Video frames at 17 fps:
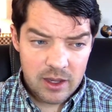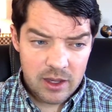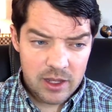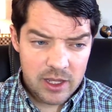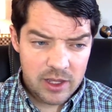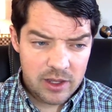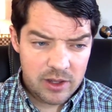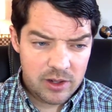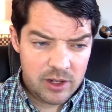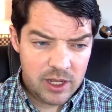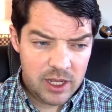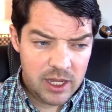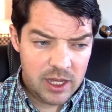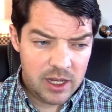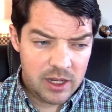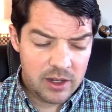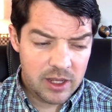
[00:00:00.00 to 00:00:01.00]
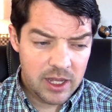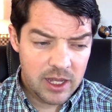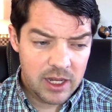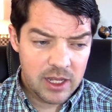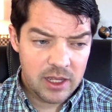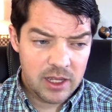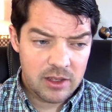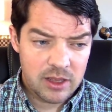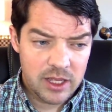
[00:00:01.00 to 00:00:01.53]
here, and
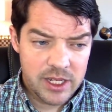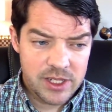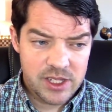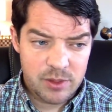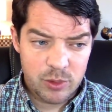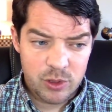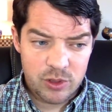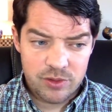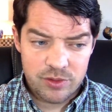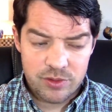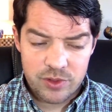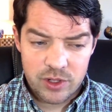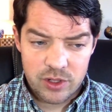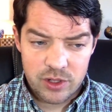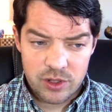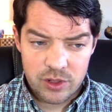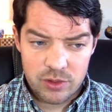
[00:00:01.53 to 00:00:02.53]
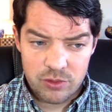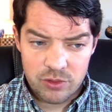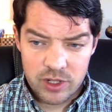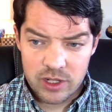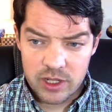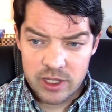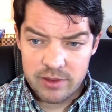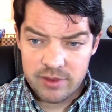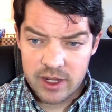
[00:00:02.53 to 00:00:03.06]
any lazy move could
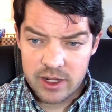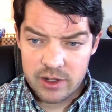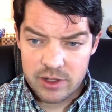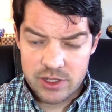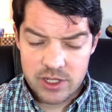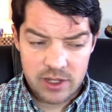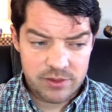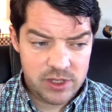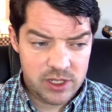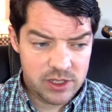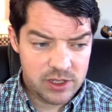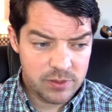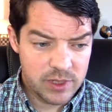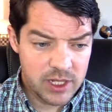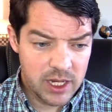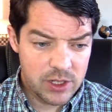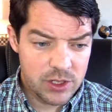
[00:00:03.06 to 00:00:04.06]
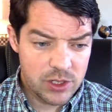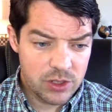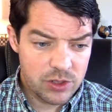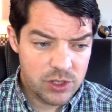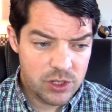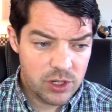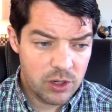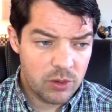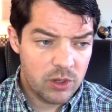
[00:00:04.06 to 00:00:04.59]
really find ourselves in some danger.
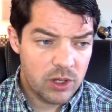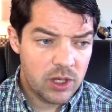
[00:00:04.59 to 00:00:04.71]
So